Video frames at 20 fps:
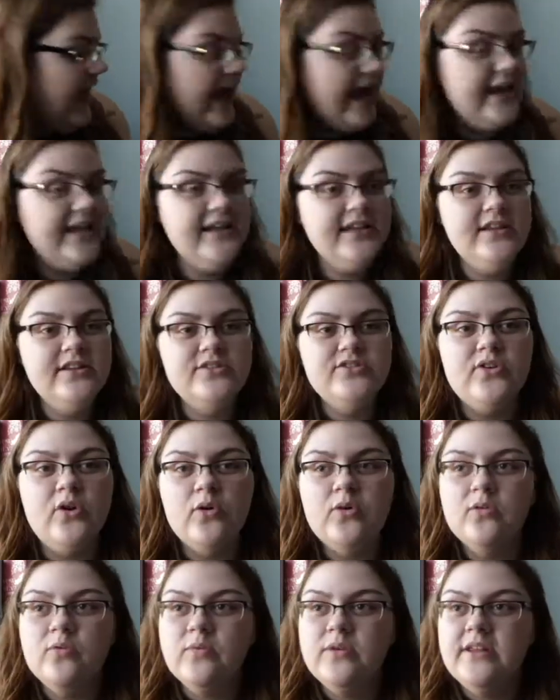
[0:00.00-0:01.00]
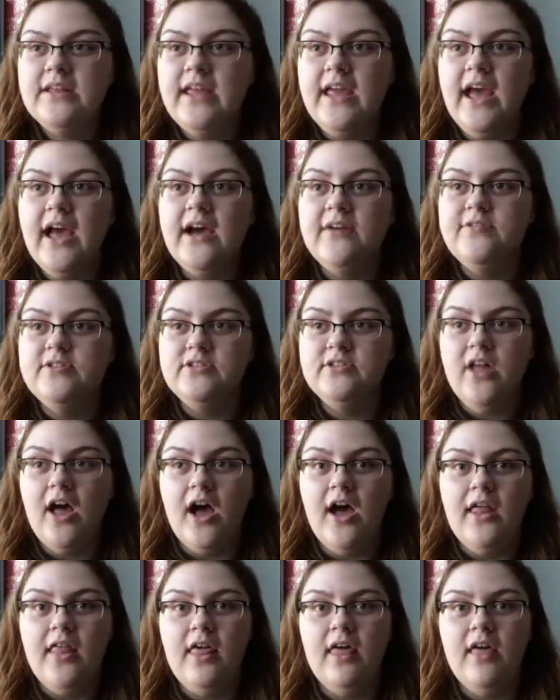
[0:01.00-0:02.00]
I don't really have a
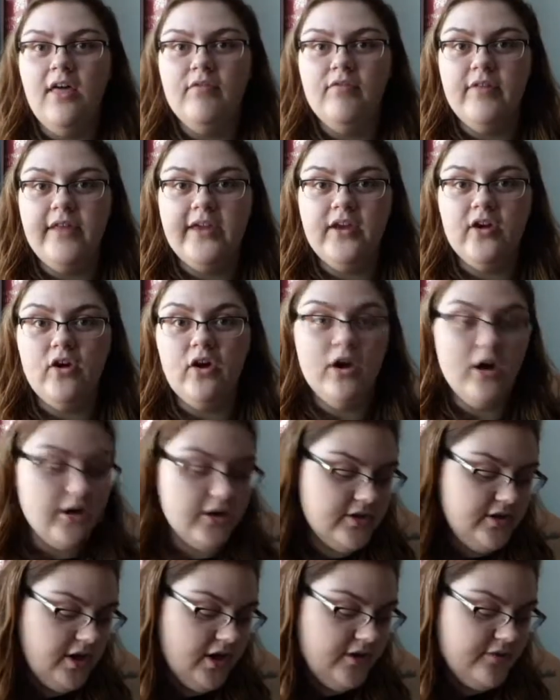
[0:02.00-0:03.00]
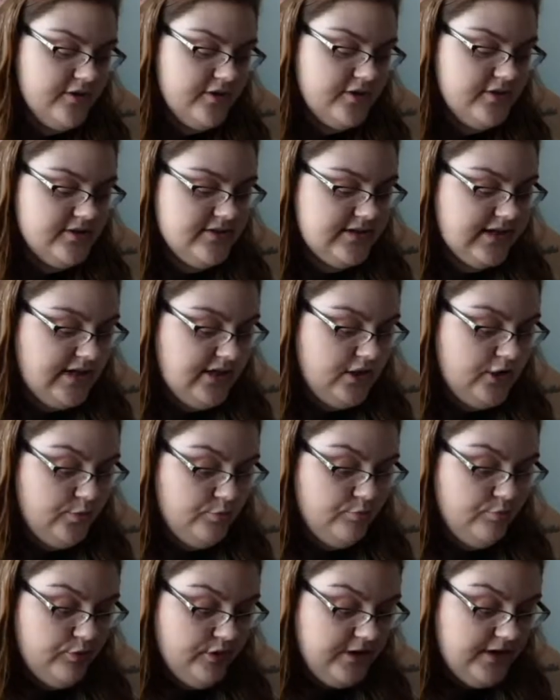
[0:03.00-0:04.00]
lot of like hardcovers that are
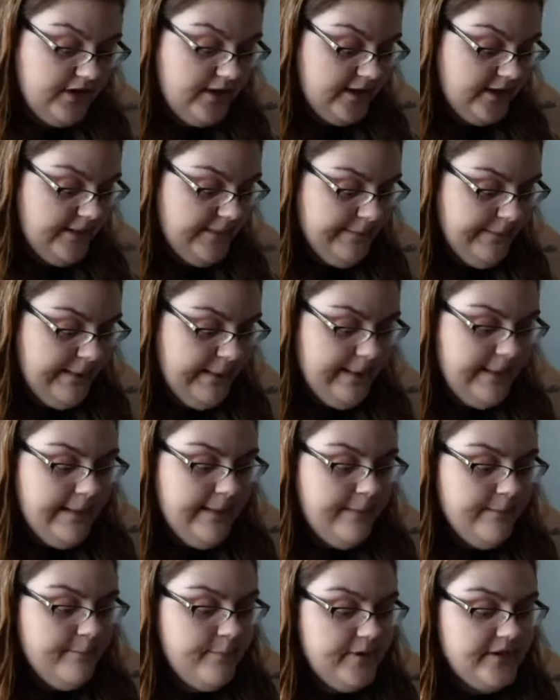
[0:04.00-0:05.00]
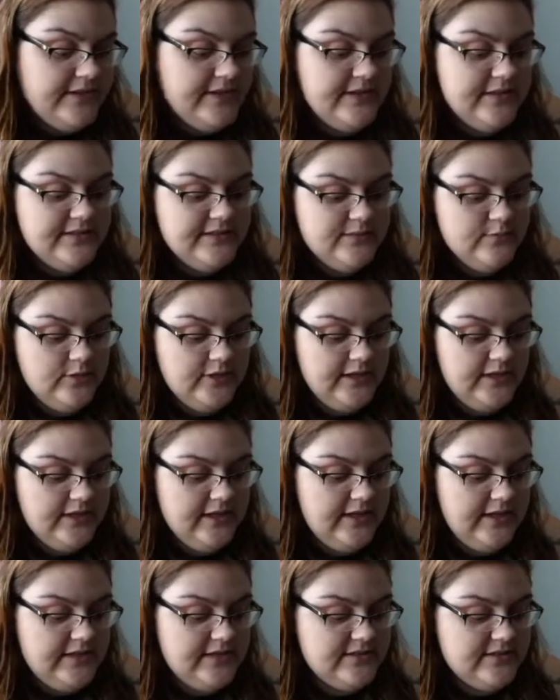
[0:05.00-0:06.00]
pretty, but this one
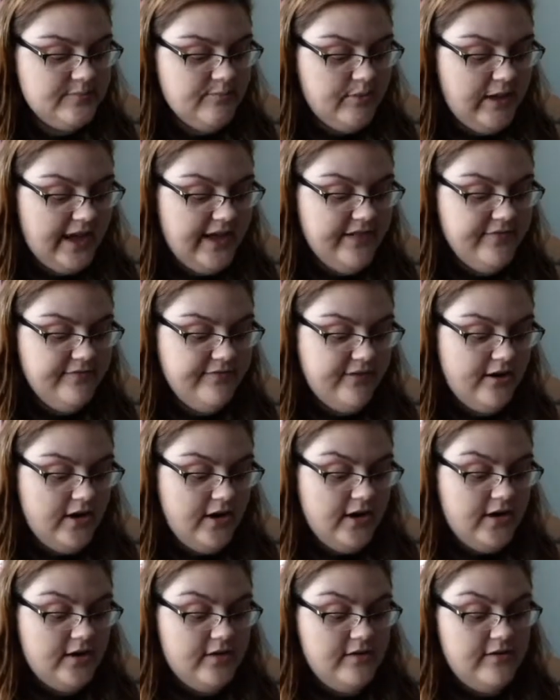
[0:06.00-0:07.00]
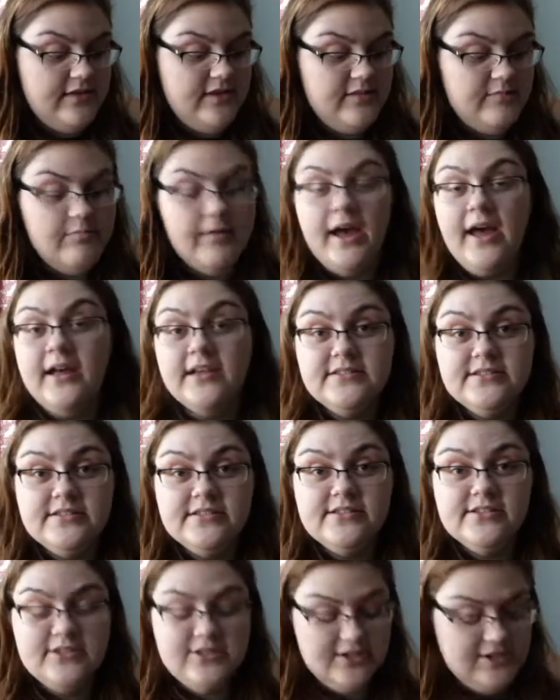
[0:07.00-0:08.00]
is by far the
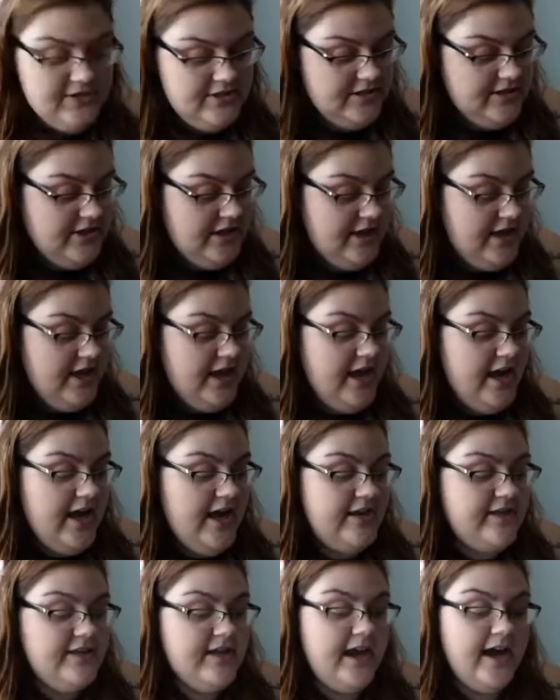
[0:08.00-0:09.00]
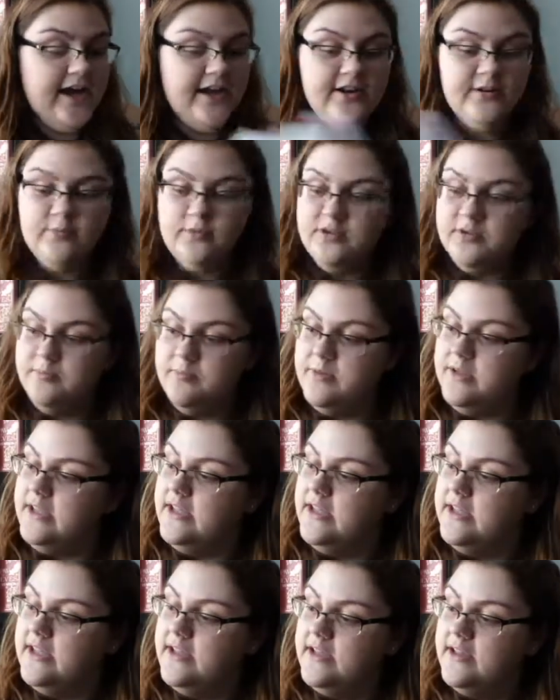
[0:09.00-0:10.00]
best. And that would
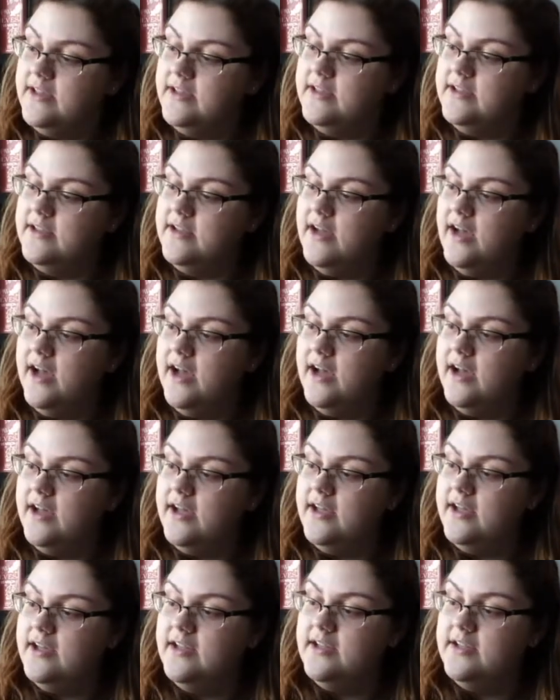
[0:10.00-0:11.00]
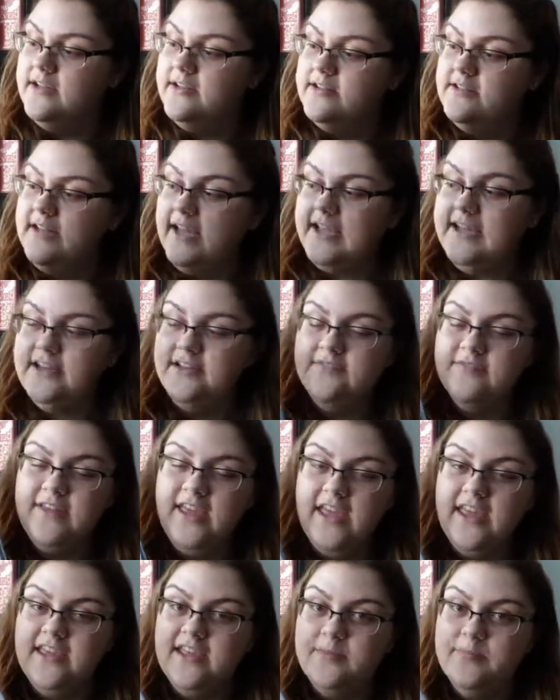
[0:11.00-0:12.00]
be Night of
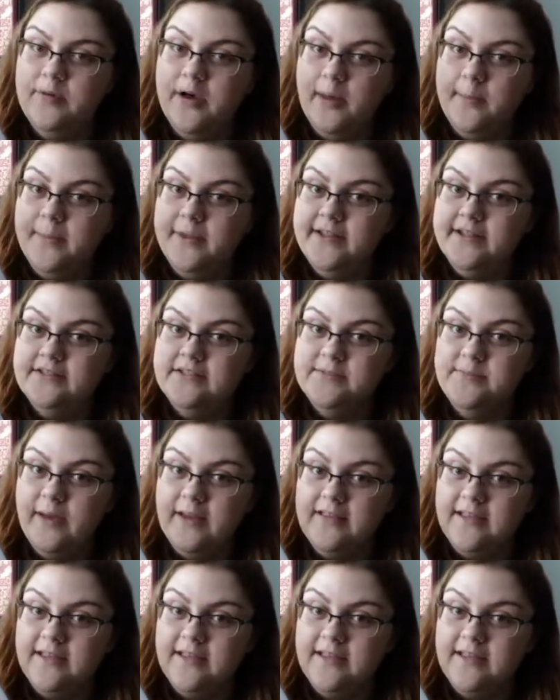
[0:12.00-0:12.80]
Cake and Puppets by